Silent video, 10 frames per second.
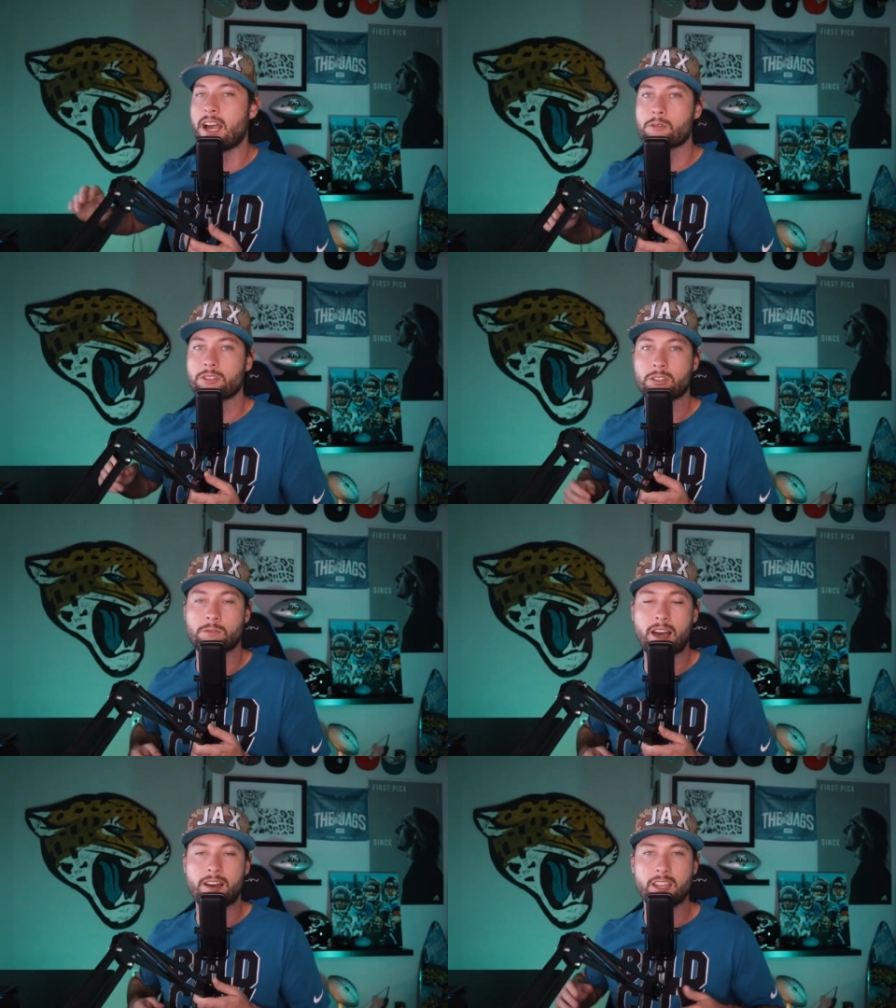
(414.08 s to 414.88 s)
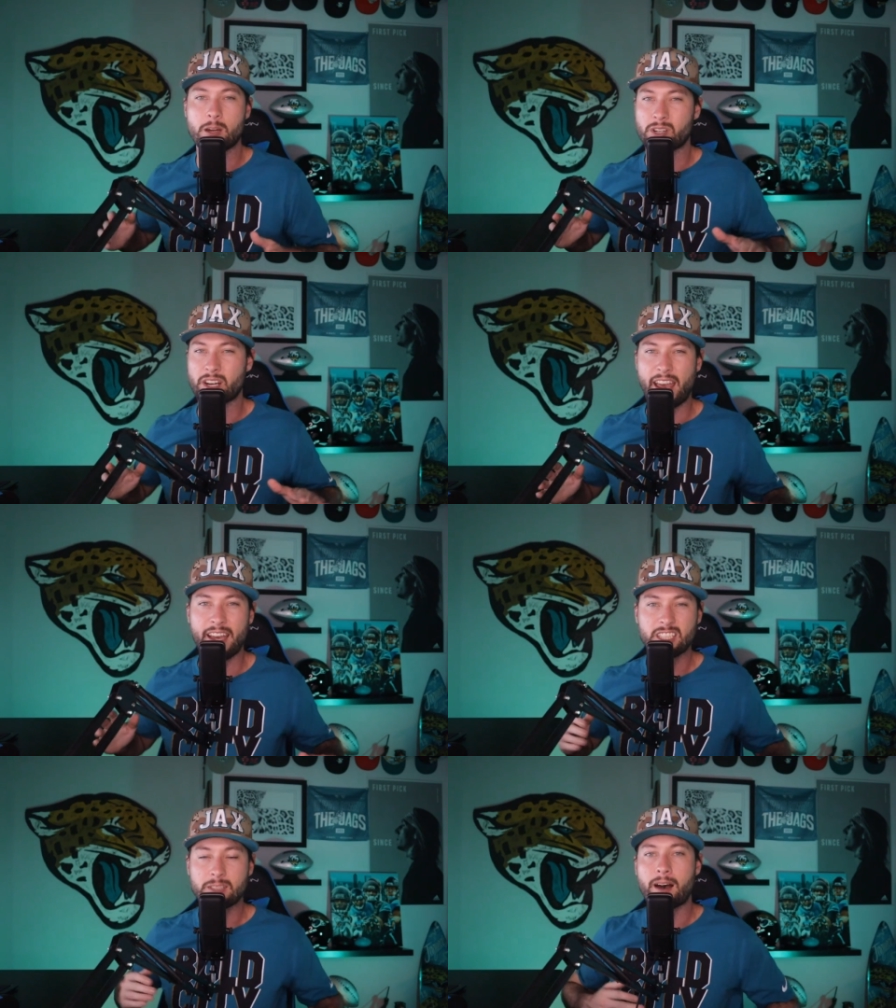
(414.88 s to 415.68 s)
Jaguars are around that number
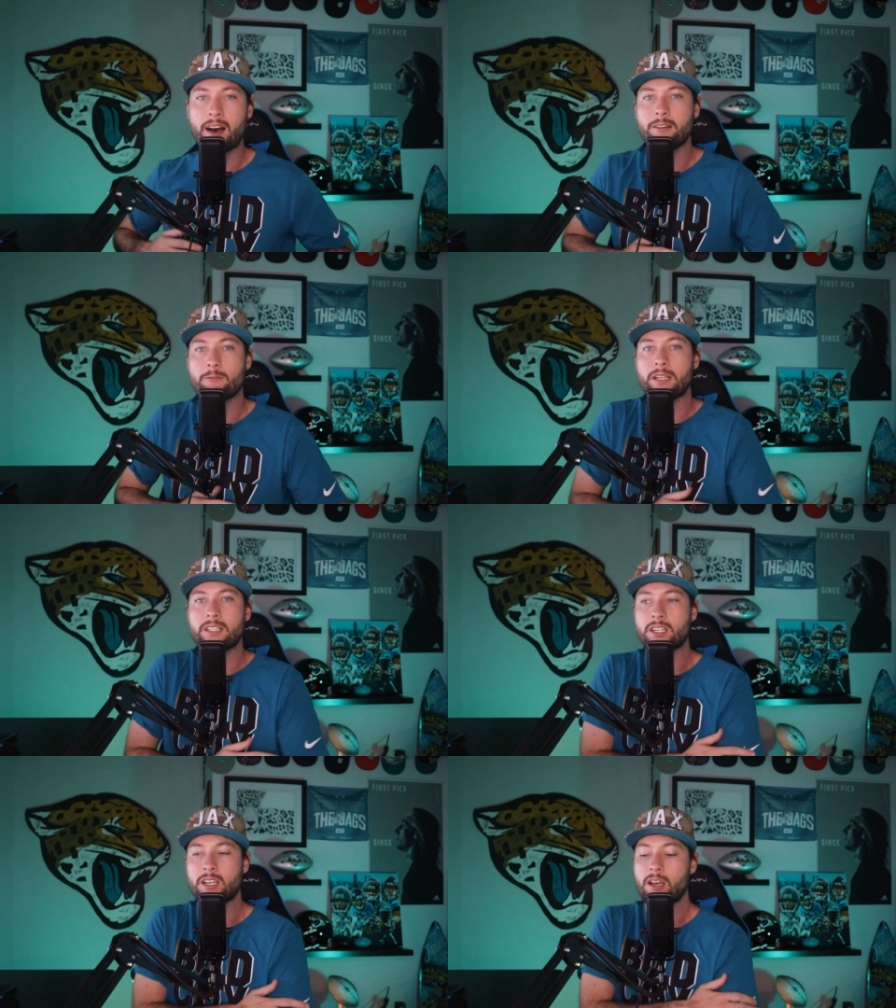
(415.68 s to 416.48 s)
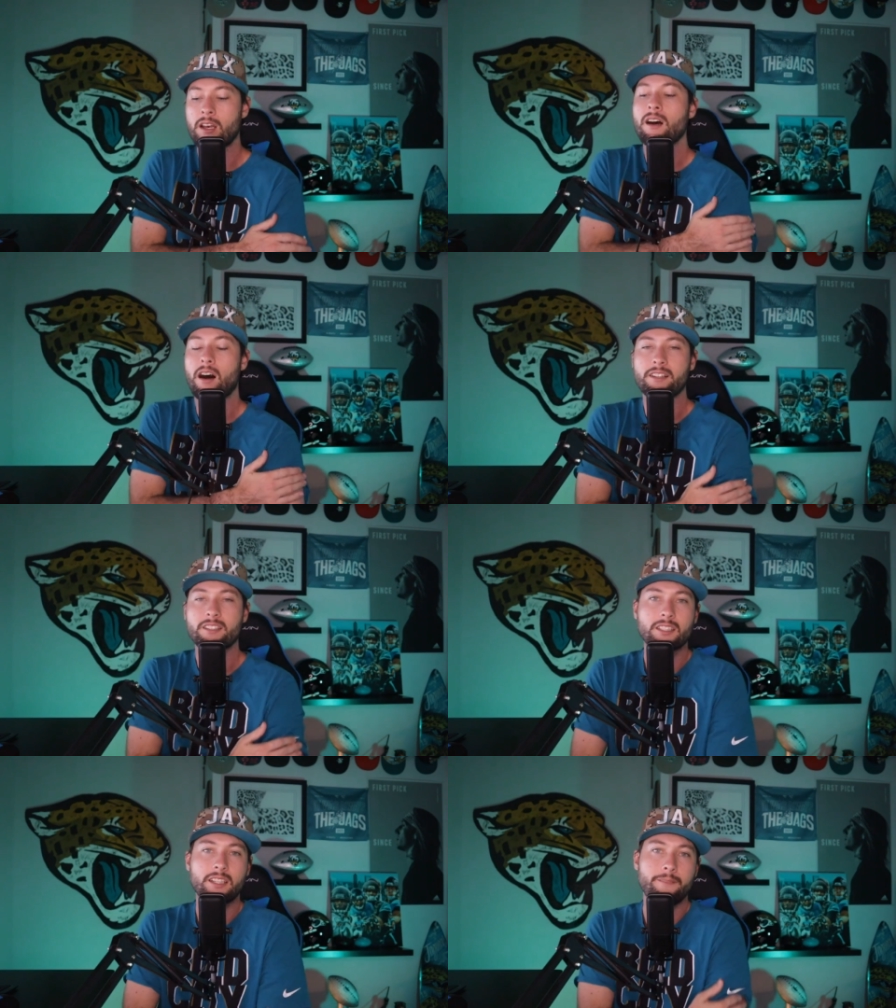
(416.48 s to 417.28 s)
8 spot, which,
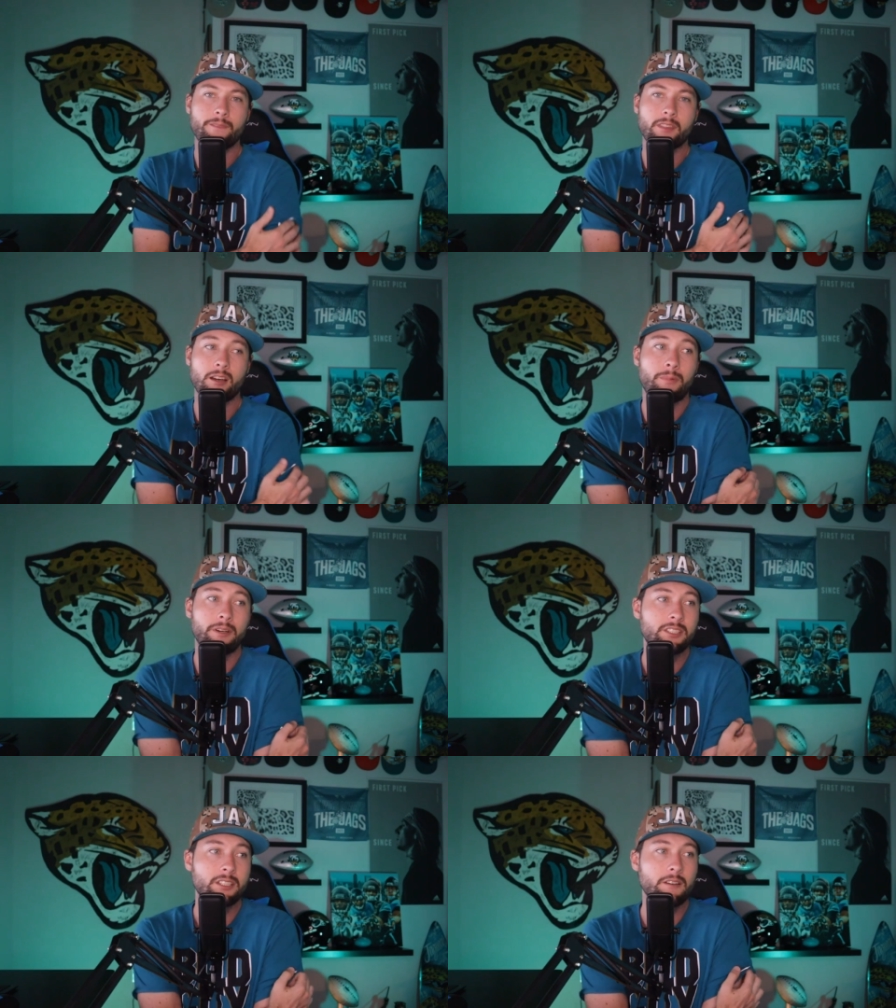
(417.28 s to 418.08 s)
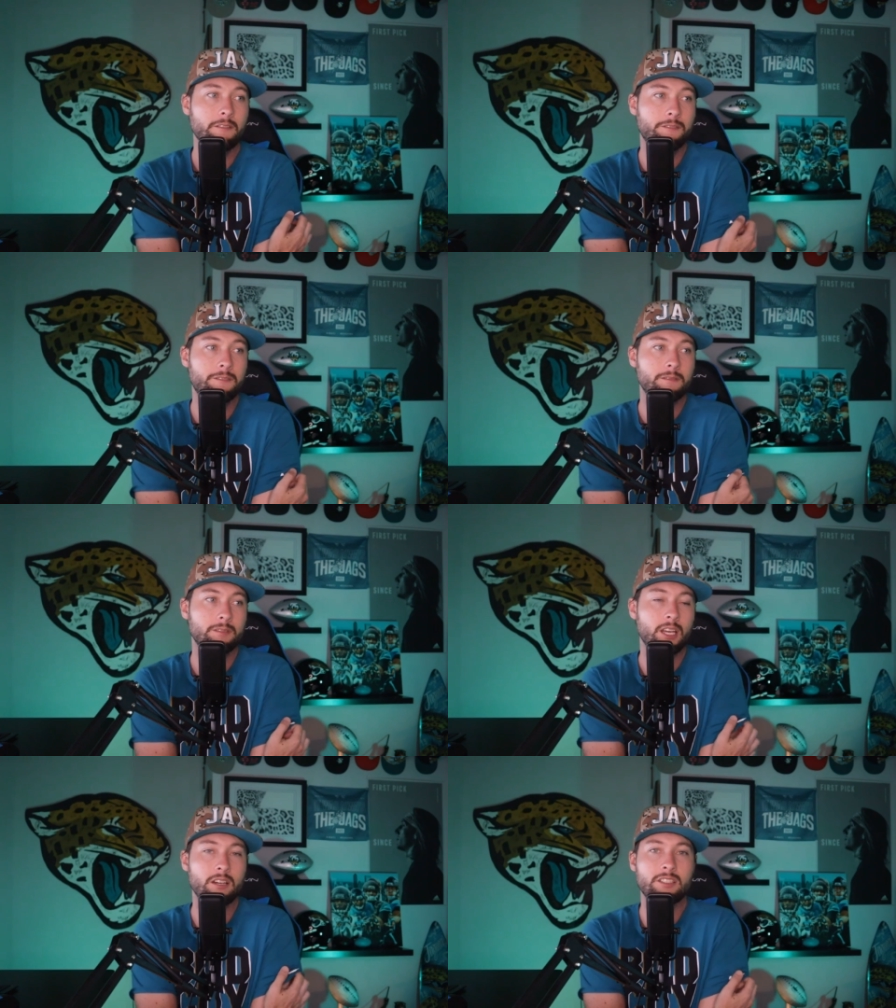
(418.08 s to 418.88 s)
honestly, a bunch of,
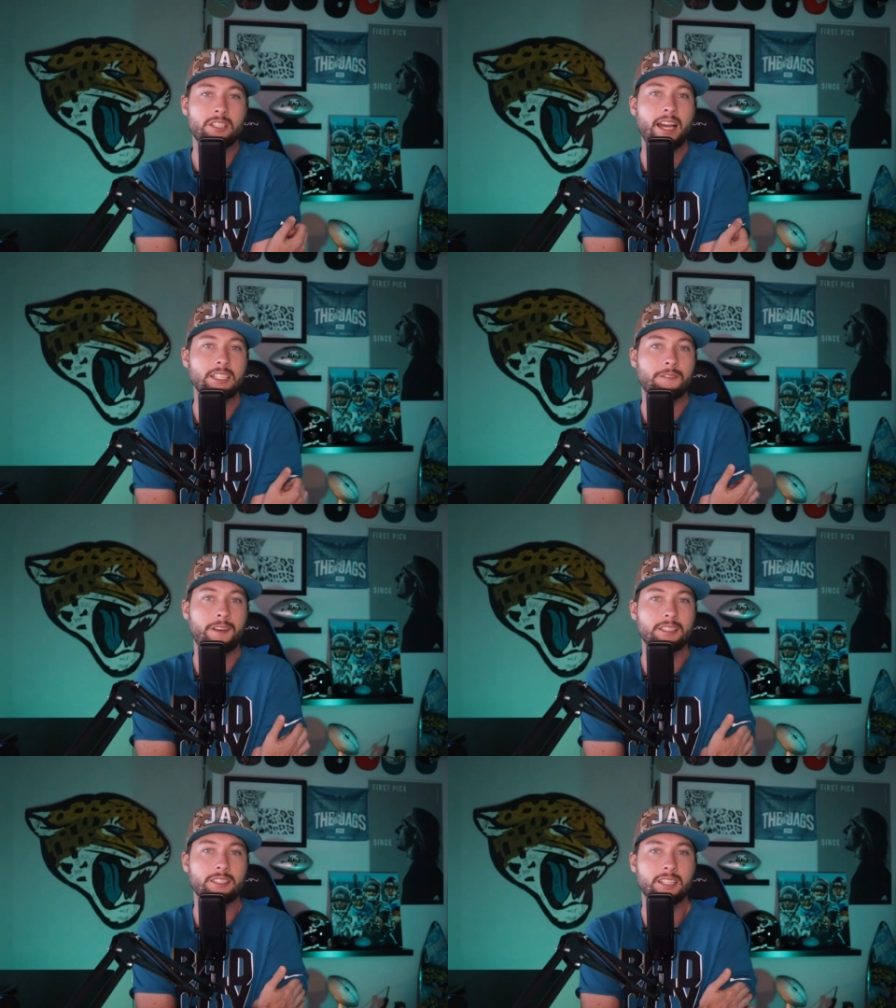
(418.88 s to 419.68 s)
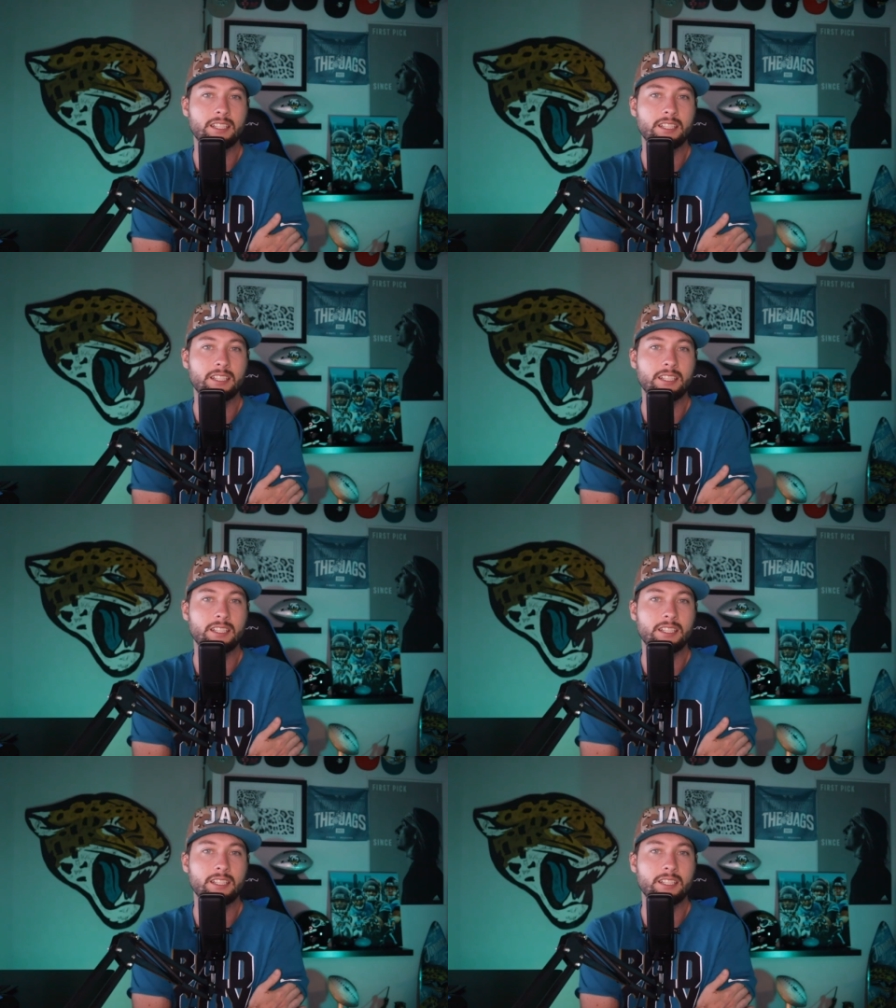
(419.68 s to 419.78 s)
you know, Jags fans